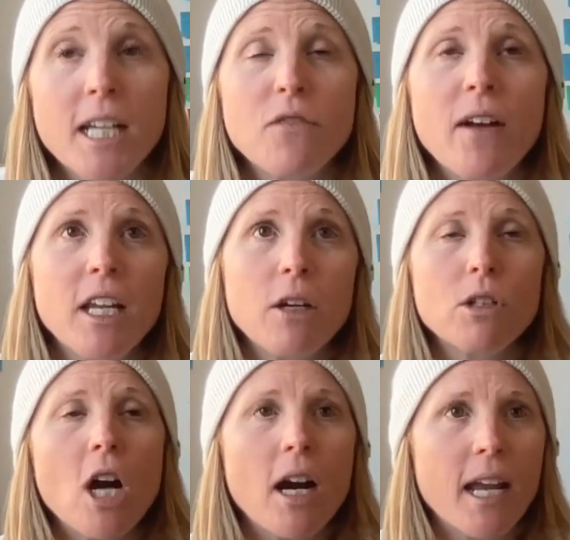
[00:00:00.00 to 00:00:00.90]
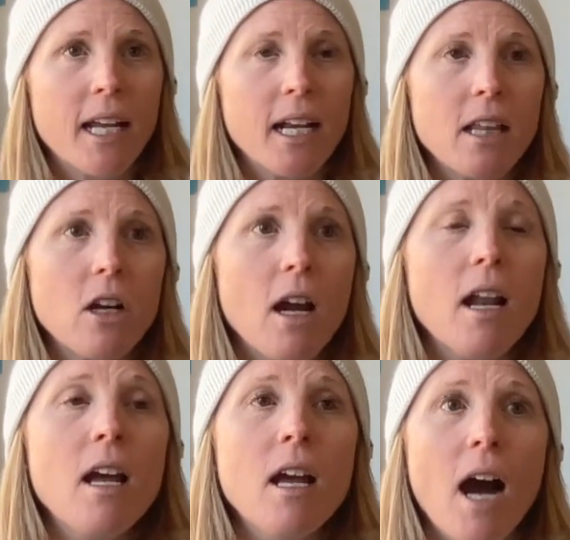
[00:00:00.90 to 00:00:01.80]
It's funny you were talking, and I
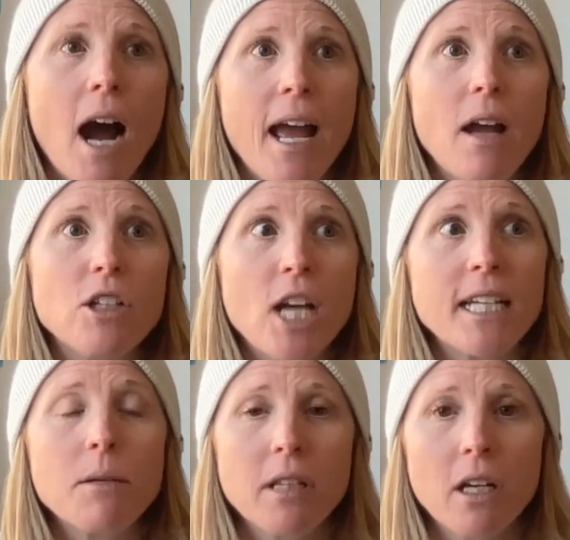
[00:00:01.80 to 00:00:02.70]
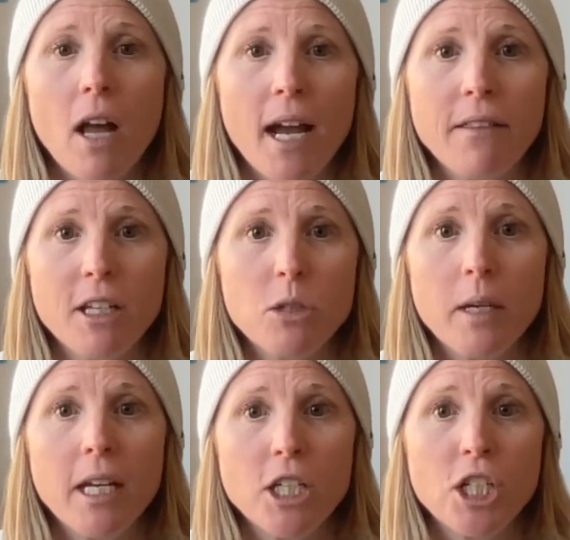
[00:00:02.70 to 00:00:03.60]
thought I checked in with a client this
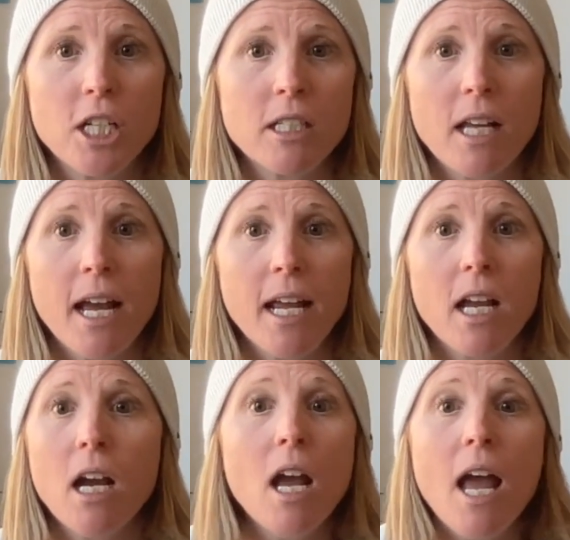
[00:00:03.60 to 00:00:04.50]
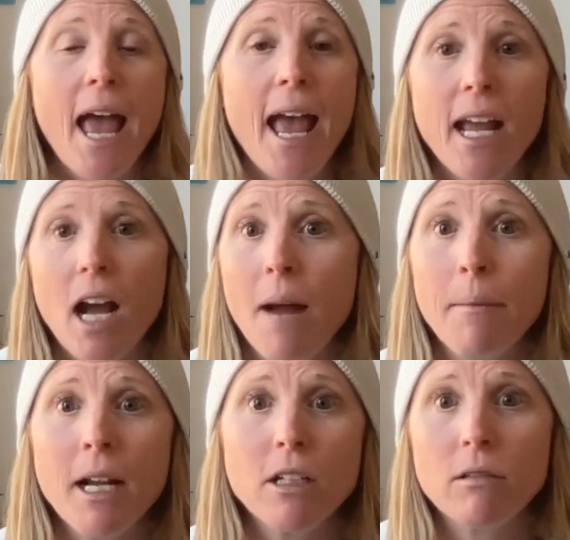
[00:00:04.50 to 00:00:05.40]
week, and she's like, hey,
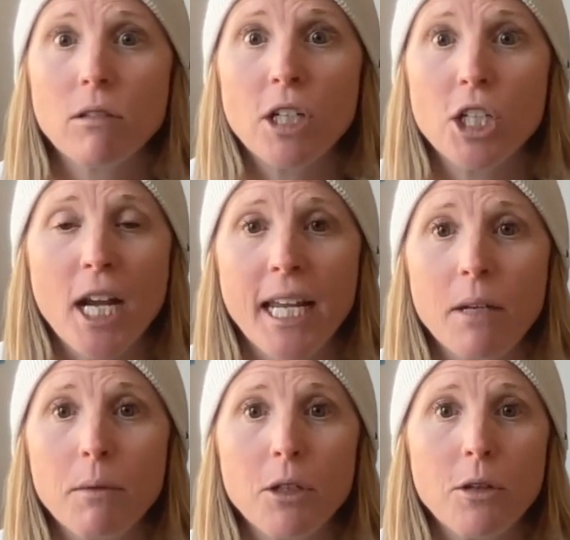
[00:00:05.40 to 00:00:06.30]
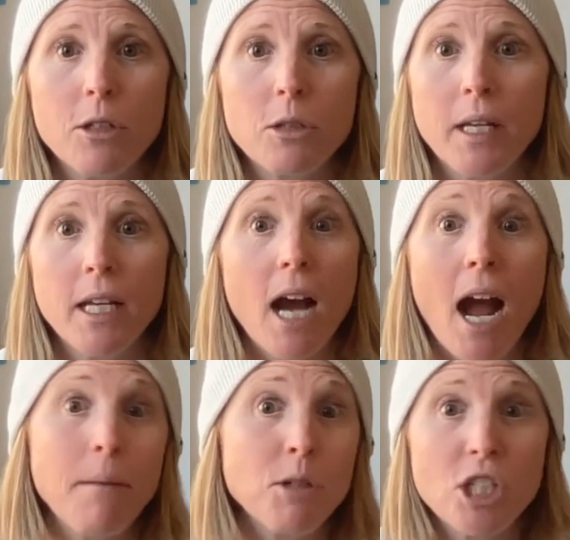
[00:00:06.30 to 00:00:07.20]
I'm not going to check in with you this week.
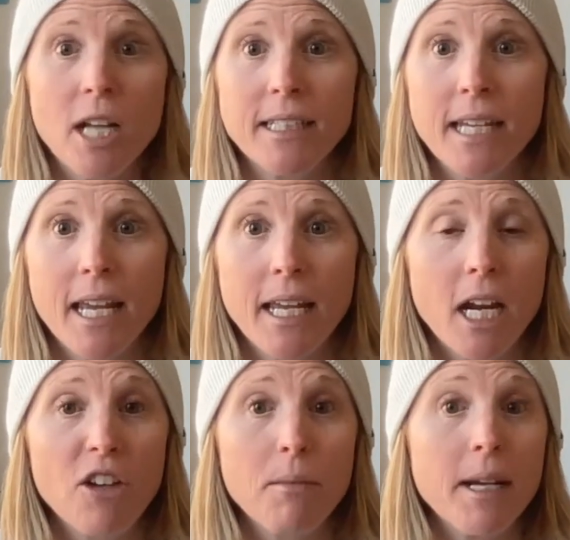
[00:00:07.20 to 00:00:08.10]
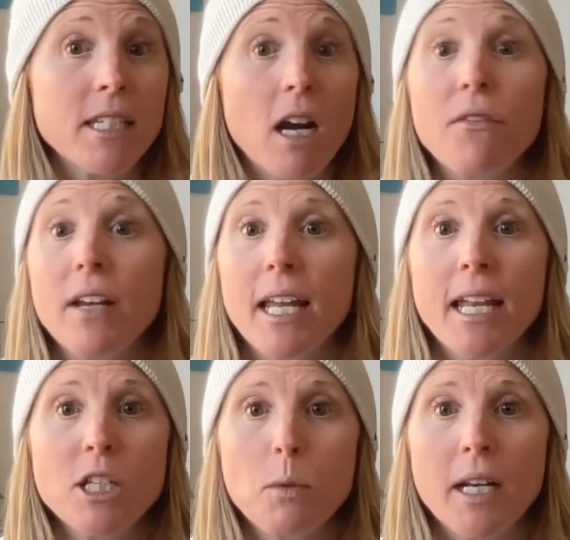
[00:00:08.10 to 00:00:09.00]
I'm just not taking care of myself.
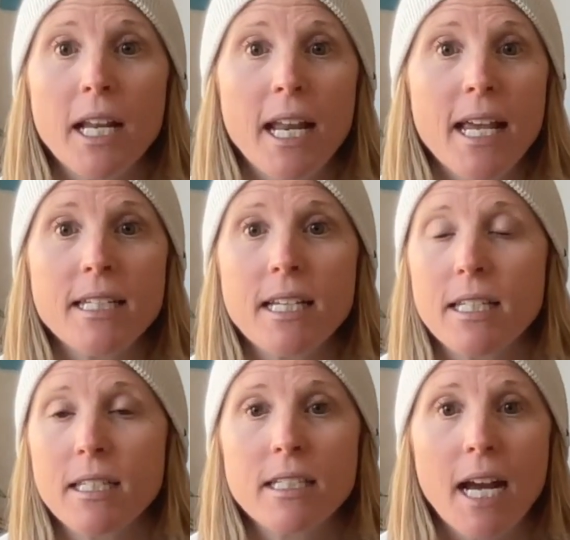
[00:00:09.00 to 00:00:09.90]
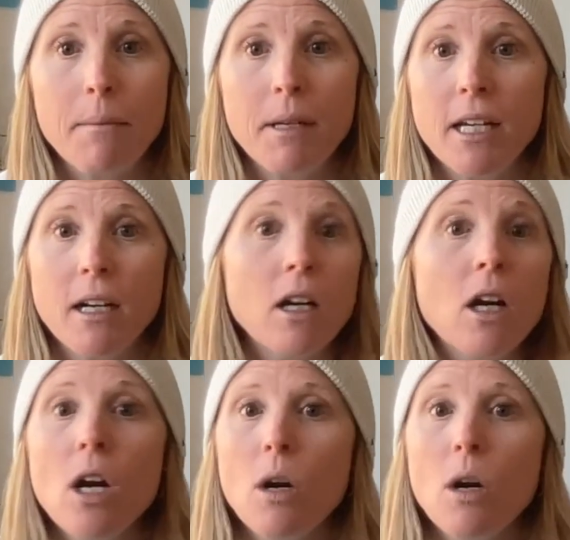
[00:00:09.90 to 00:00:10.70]
It is what it is. It's the time of year.